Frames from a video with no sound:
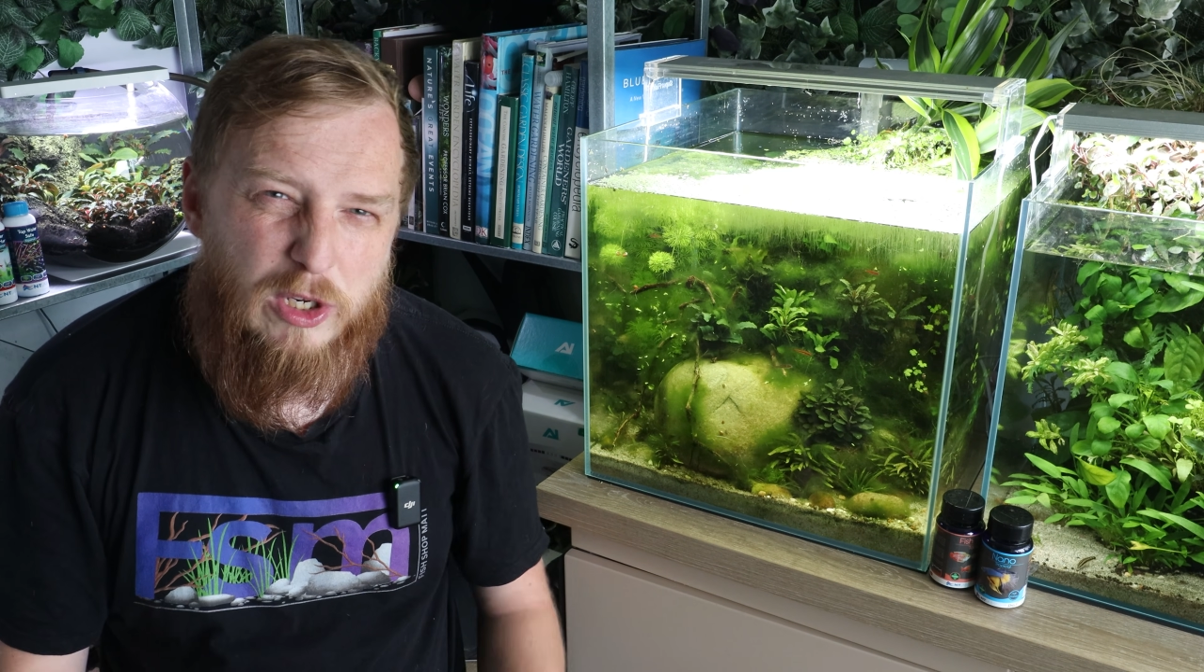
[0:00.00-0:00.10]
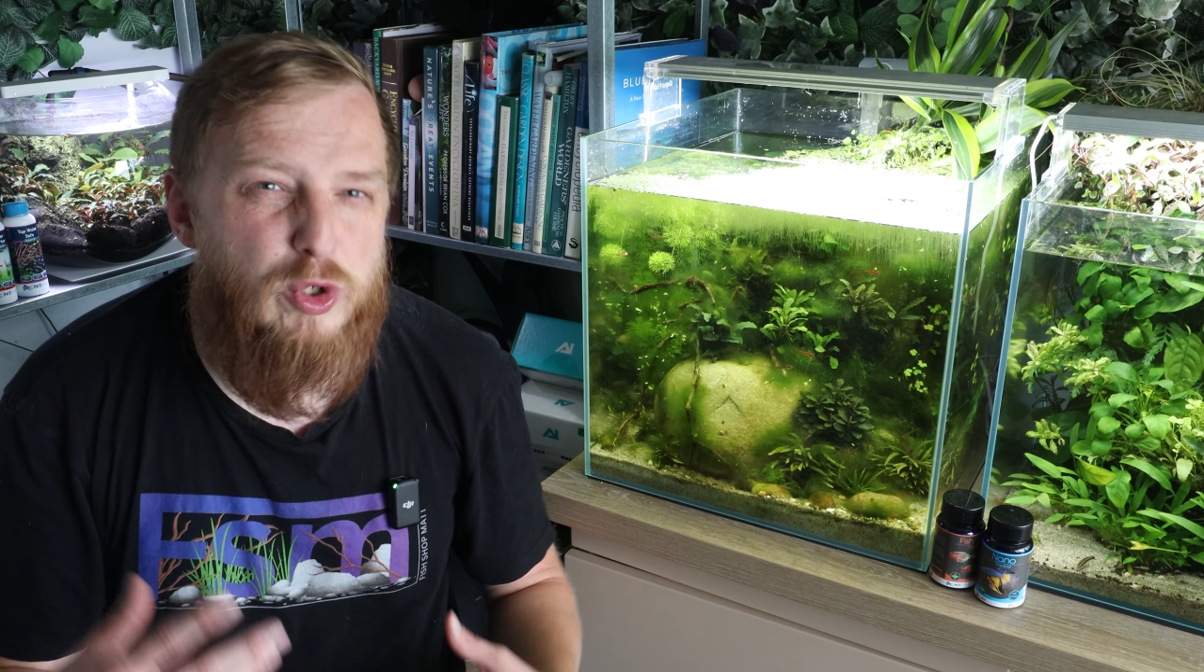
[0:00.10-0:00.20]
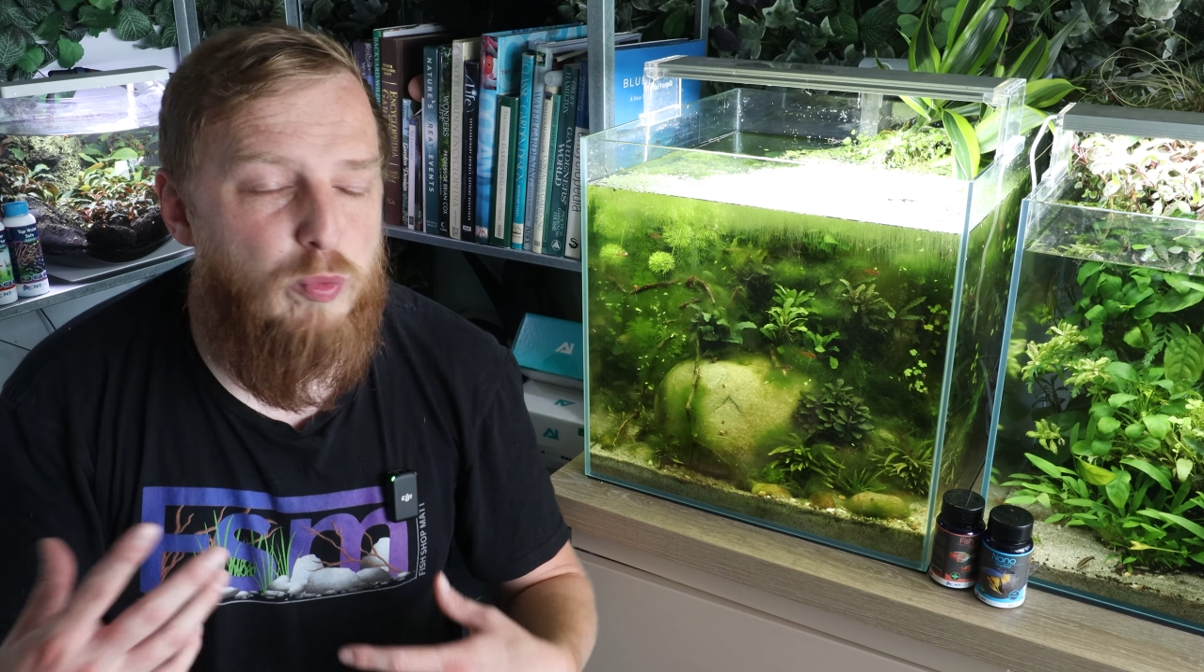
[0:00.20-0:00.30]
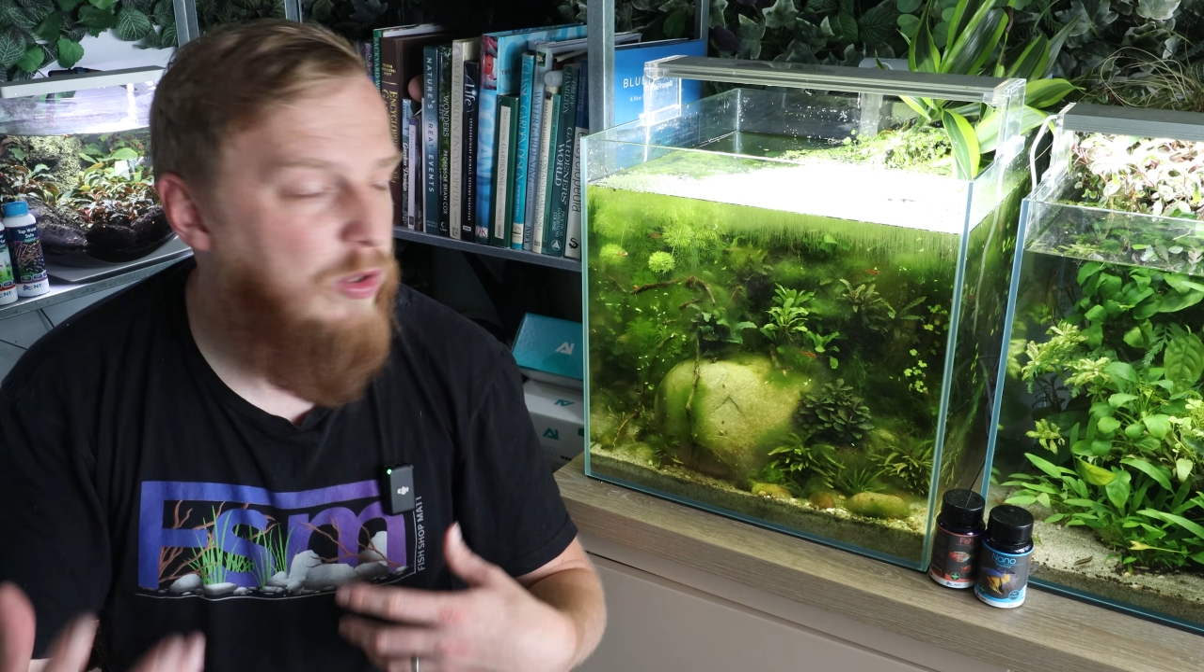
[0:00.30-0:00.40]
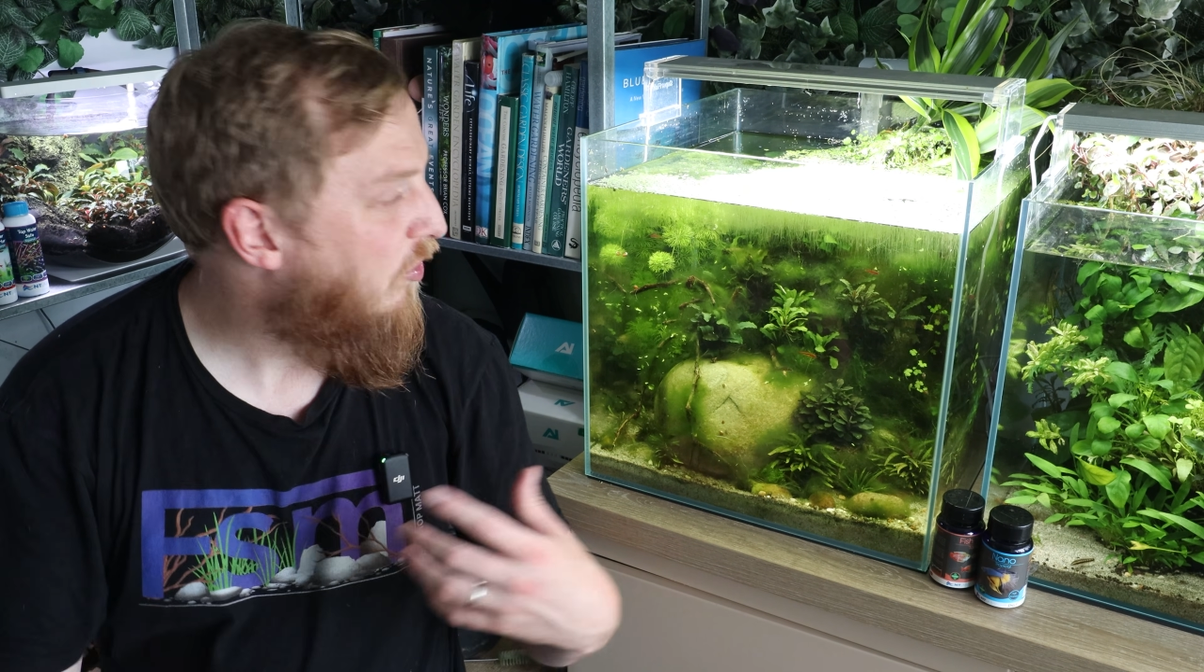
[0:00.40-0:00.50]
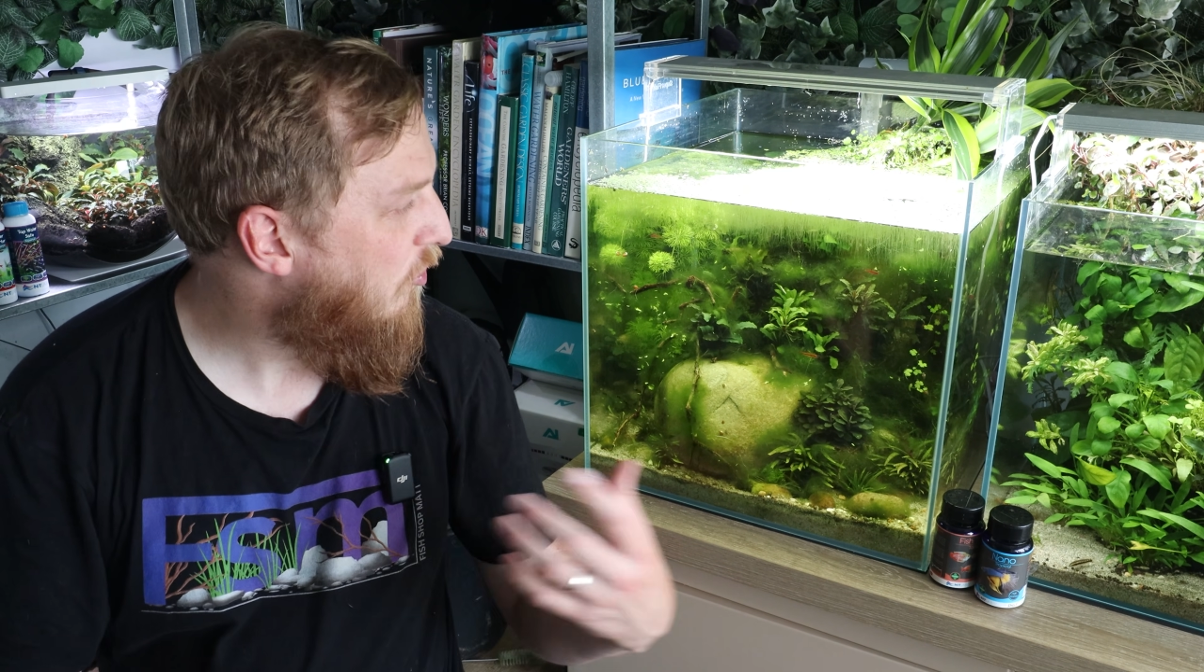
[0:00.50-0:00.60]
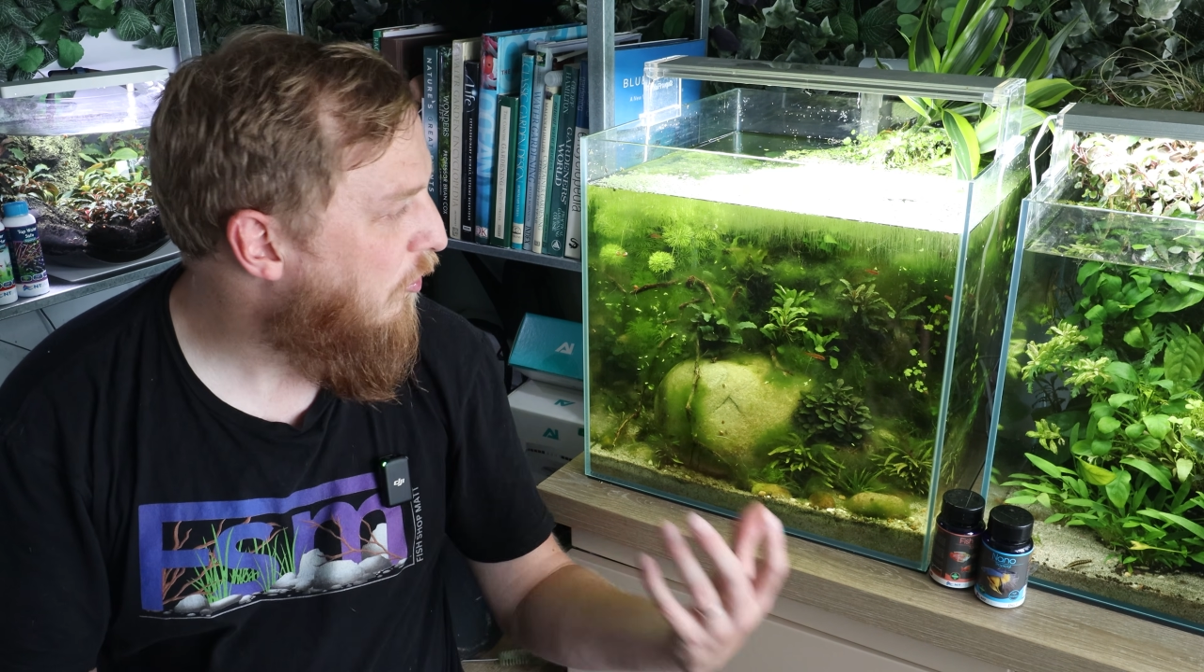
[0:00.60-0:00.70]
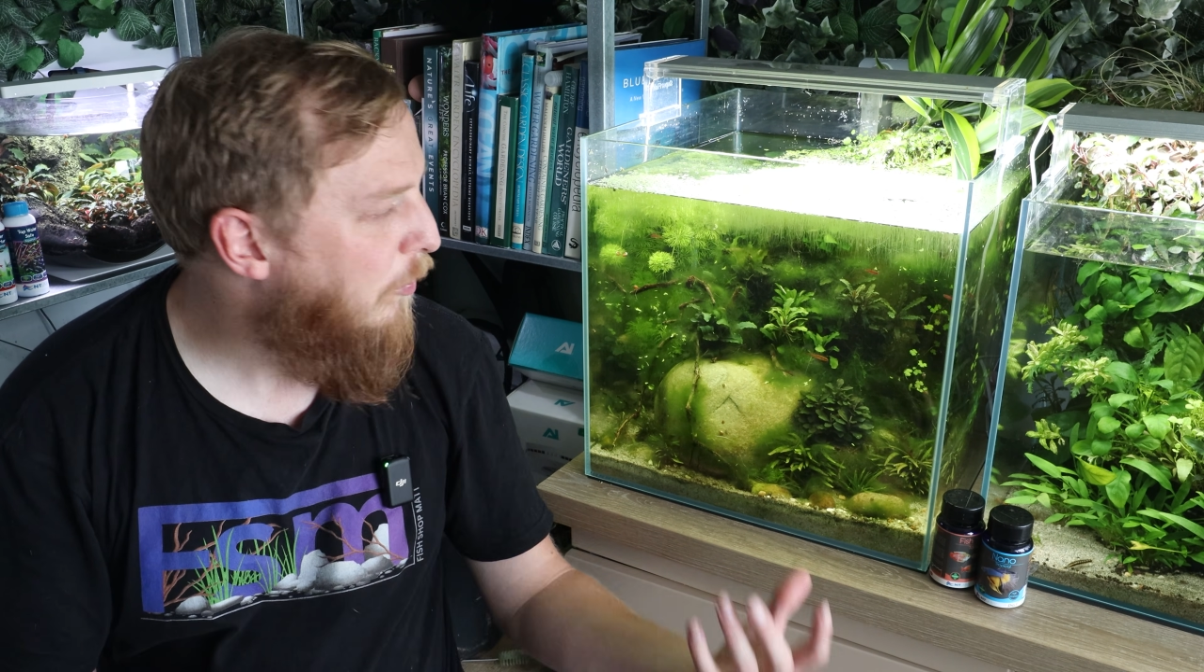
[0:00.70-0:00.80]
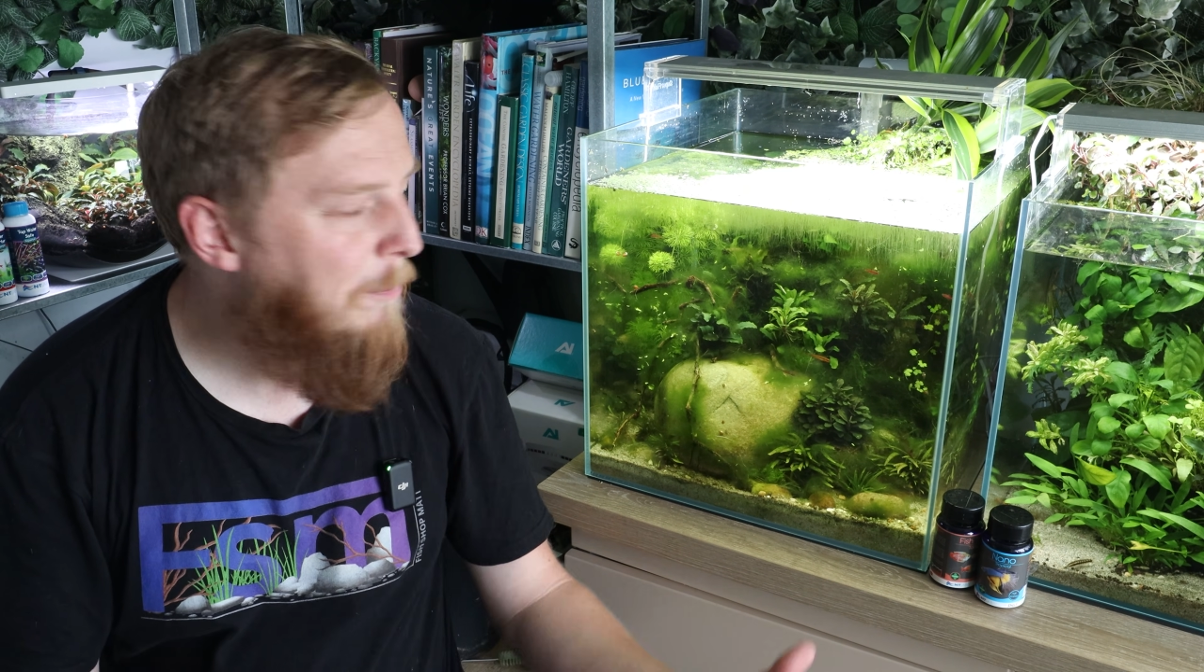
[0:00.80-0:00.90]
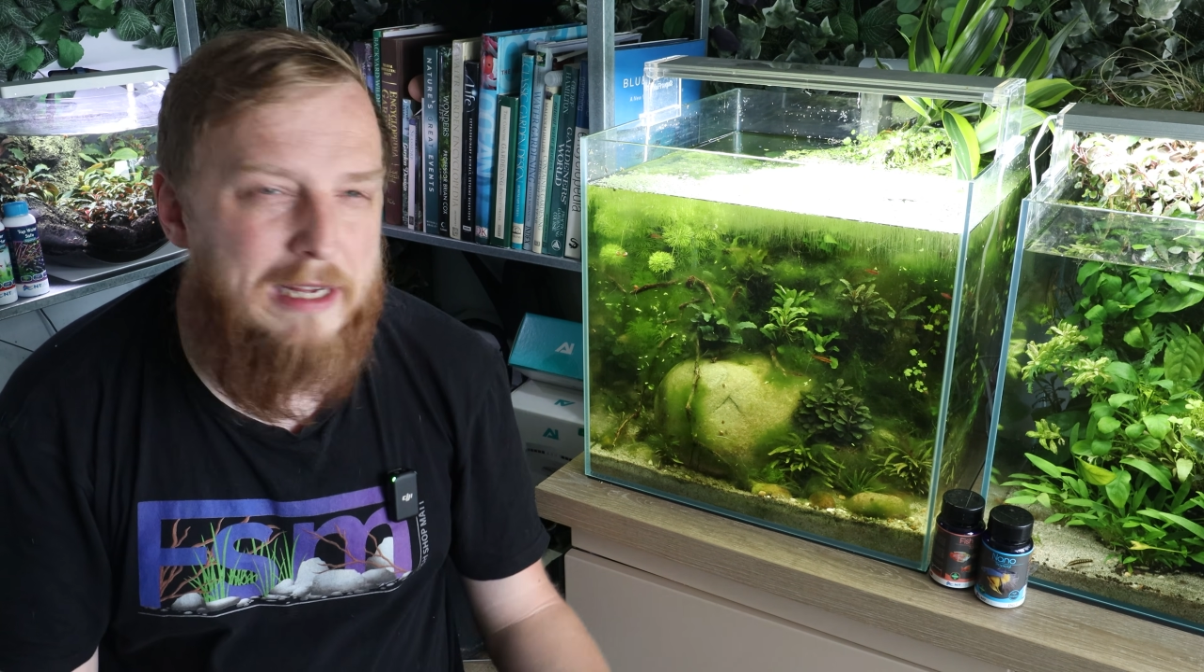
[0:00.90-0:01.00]
or you're wanting to
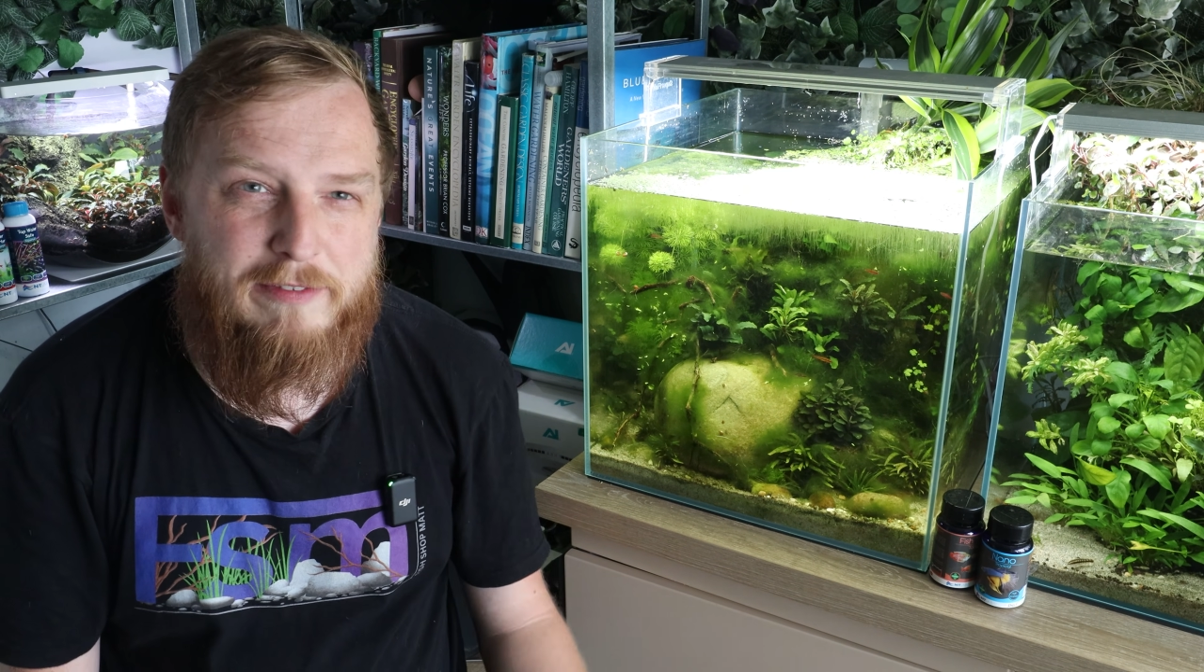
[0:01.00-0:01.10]
do a bit